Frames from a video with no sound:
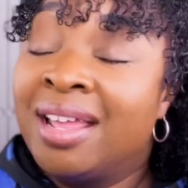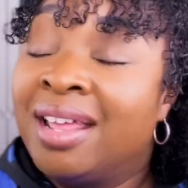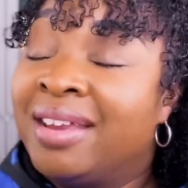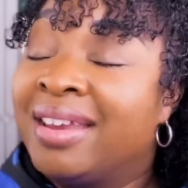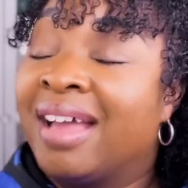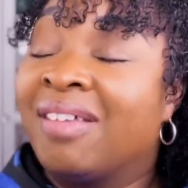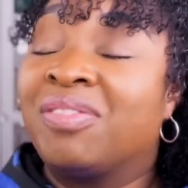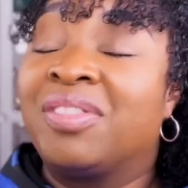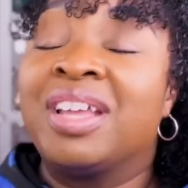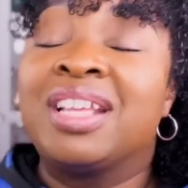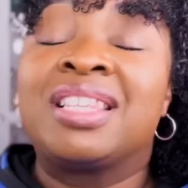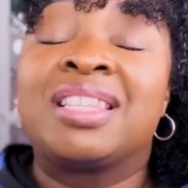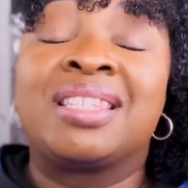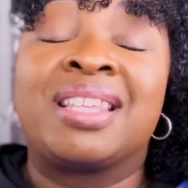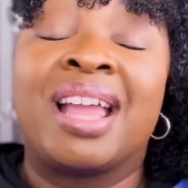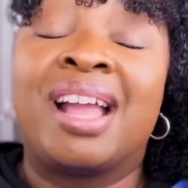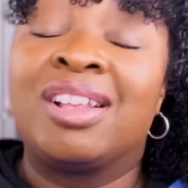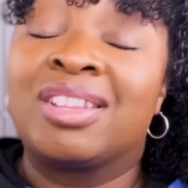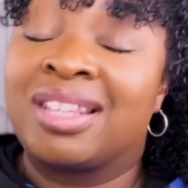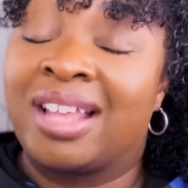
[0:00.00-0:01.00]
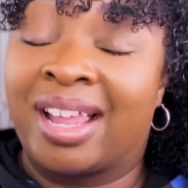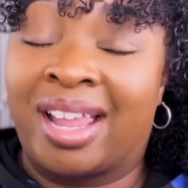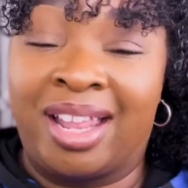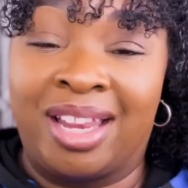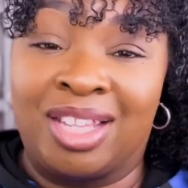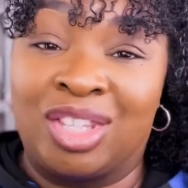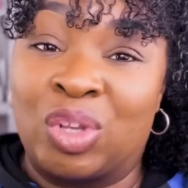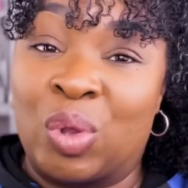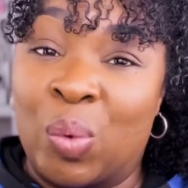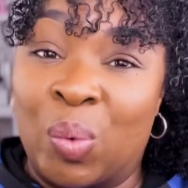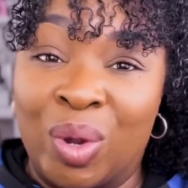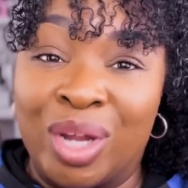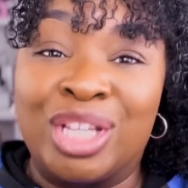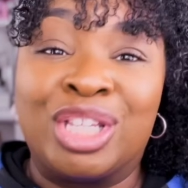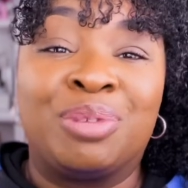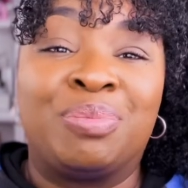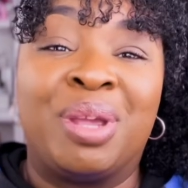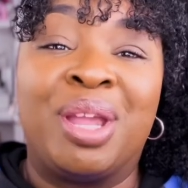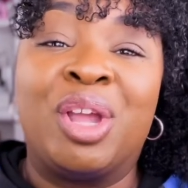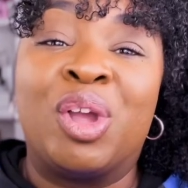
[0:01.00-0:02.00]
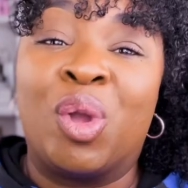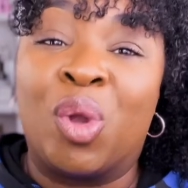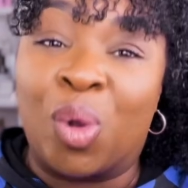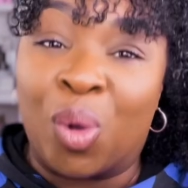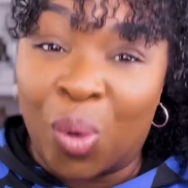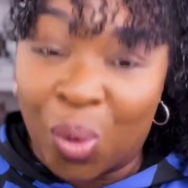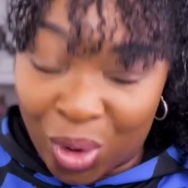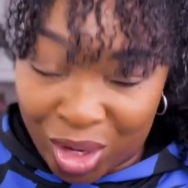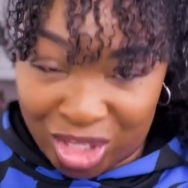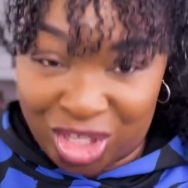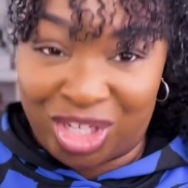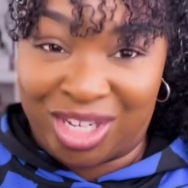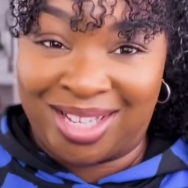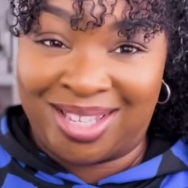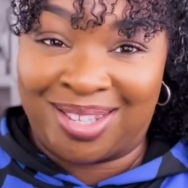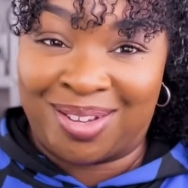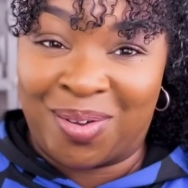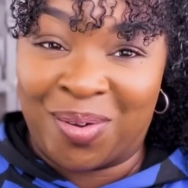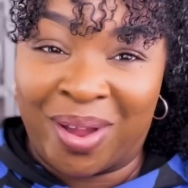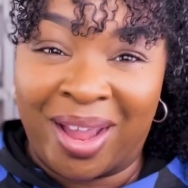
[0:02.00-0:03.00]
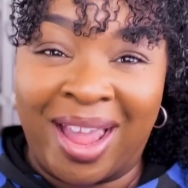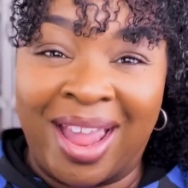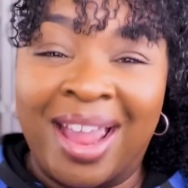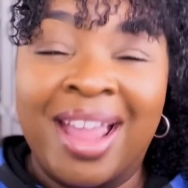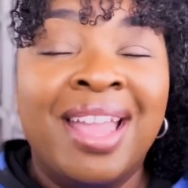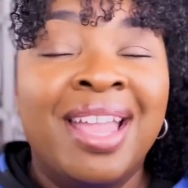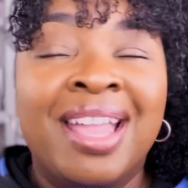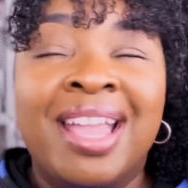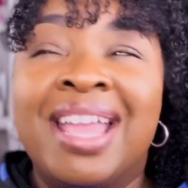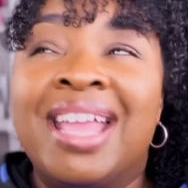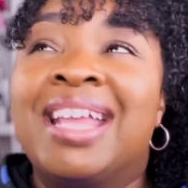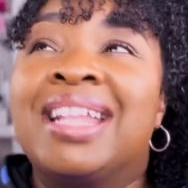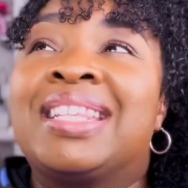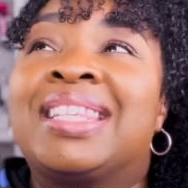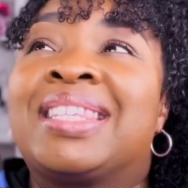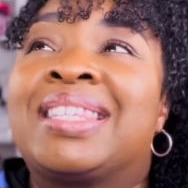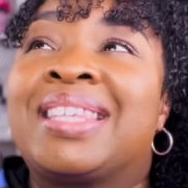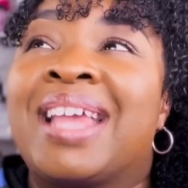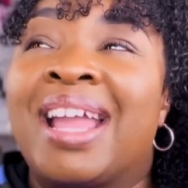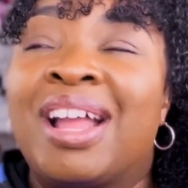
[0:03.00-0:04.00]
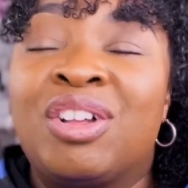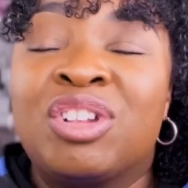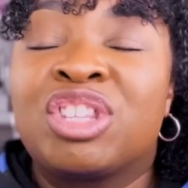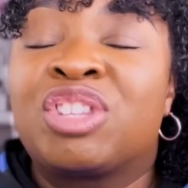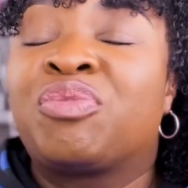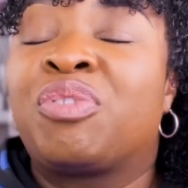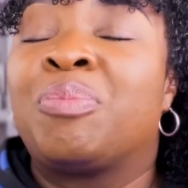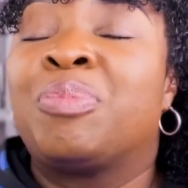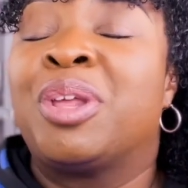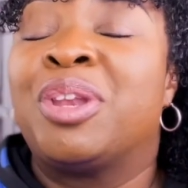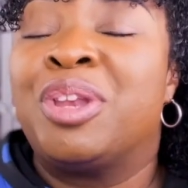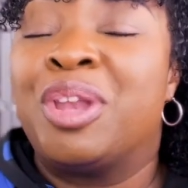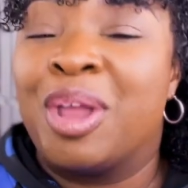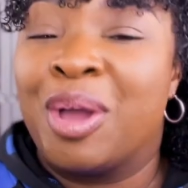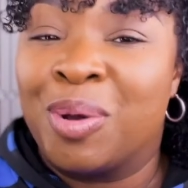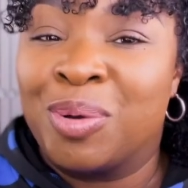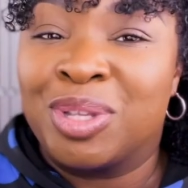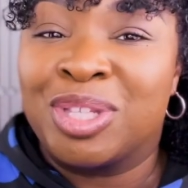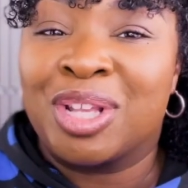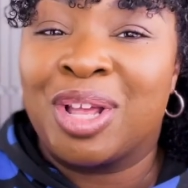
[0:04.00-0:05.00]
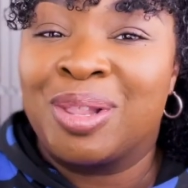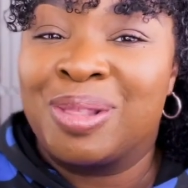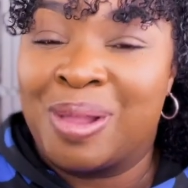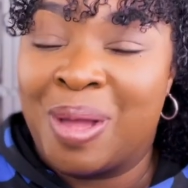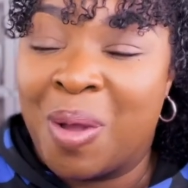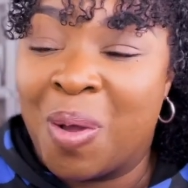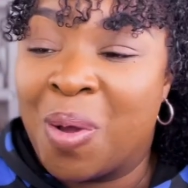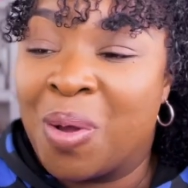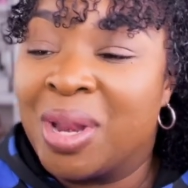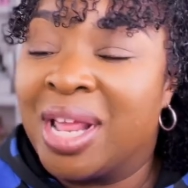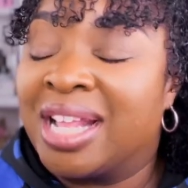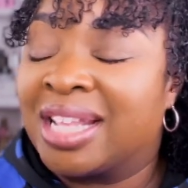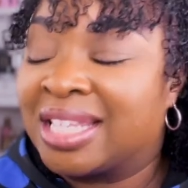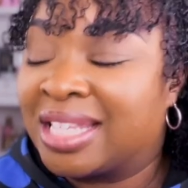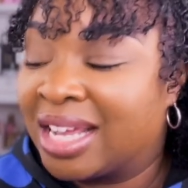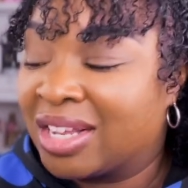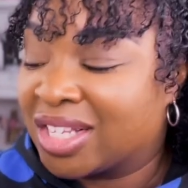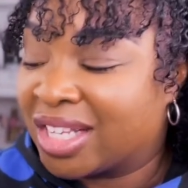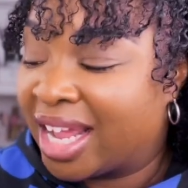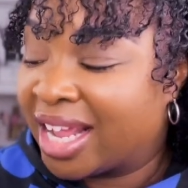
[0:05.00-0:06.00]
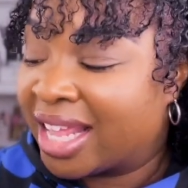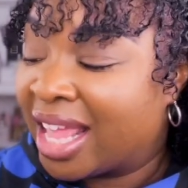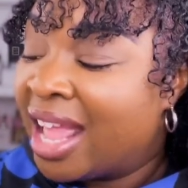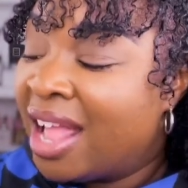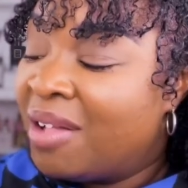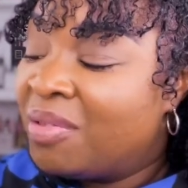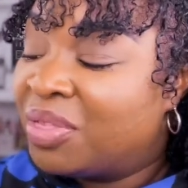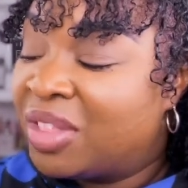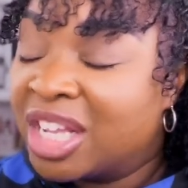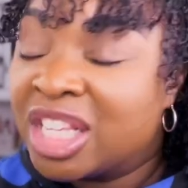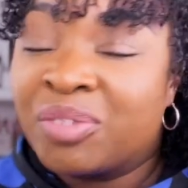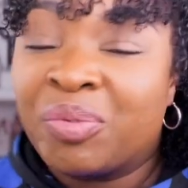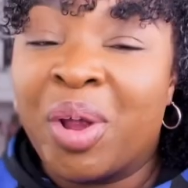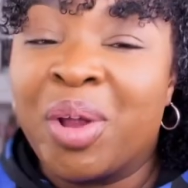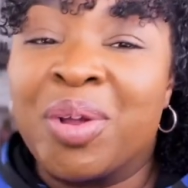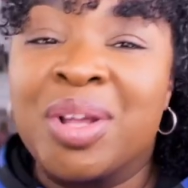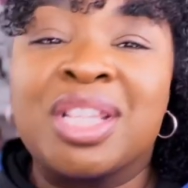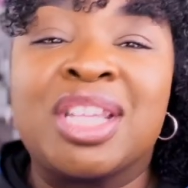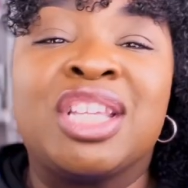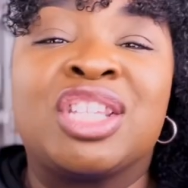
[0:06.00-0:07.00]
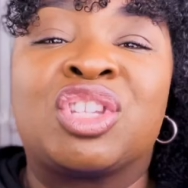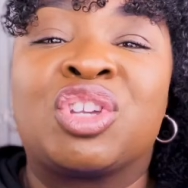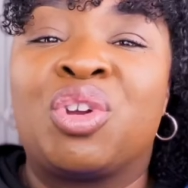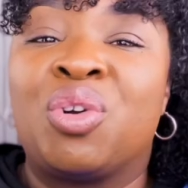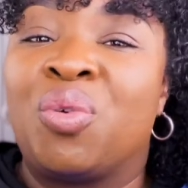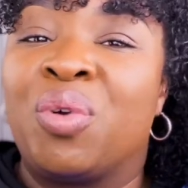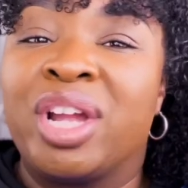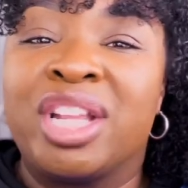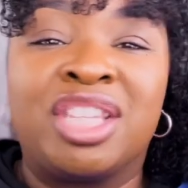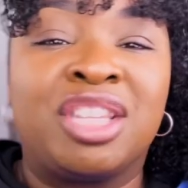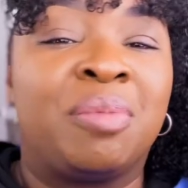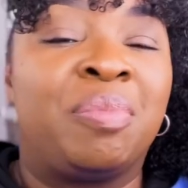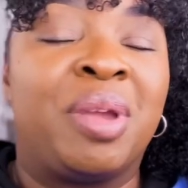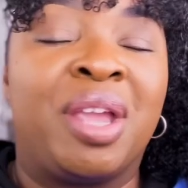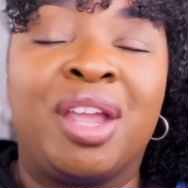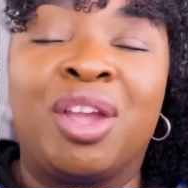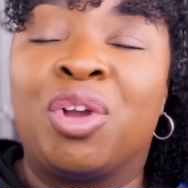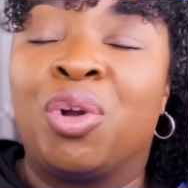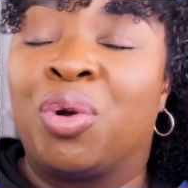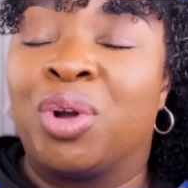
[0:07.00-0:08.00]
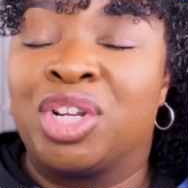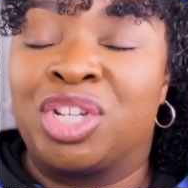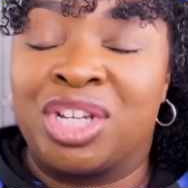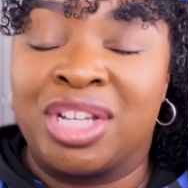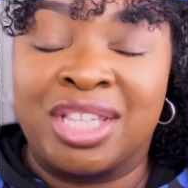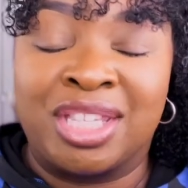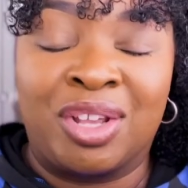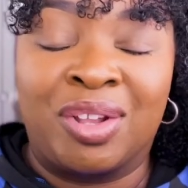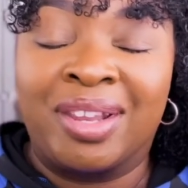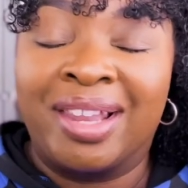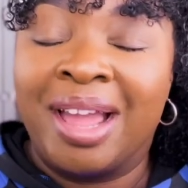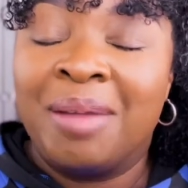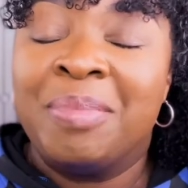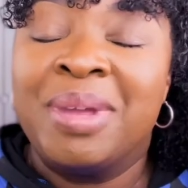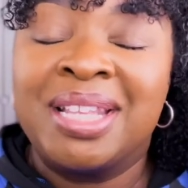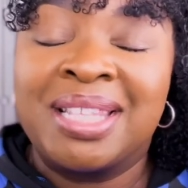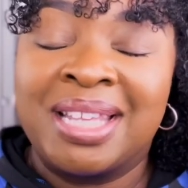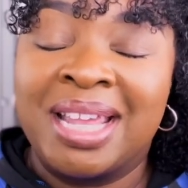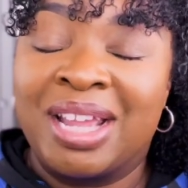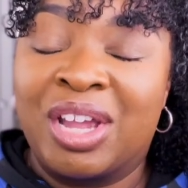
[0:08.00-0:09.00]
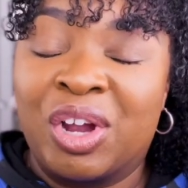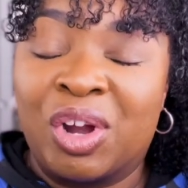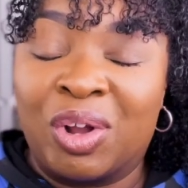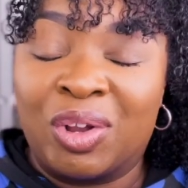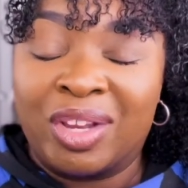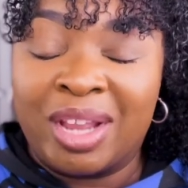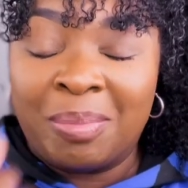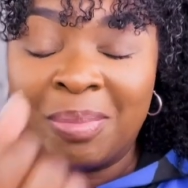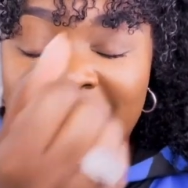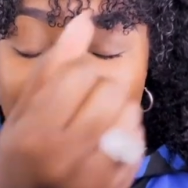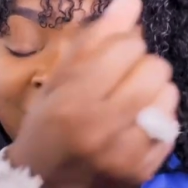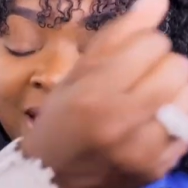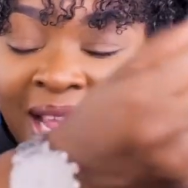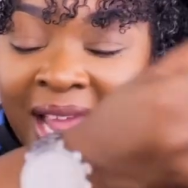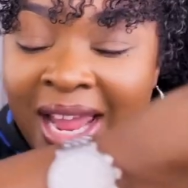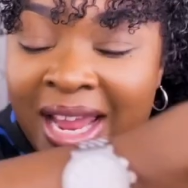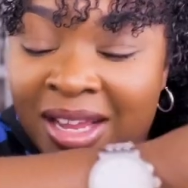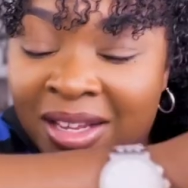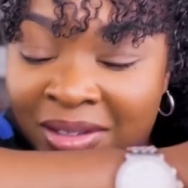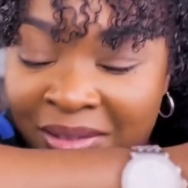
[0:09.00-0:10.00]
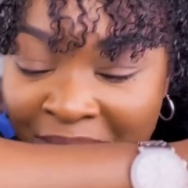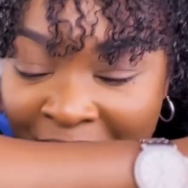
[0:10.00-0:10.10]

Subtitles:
Now this sounds like it is going to be gorgeous, okay? It sounds from the notes alone, it sounds like this fragrance is going to be gorgeous. So let me see, girl, let me see.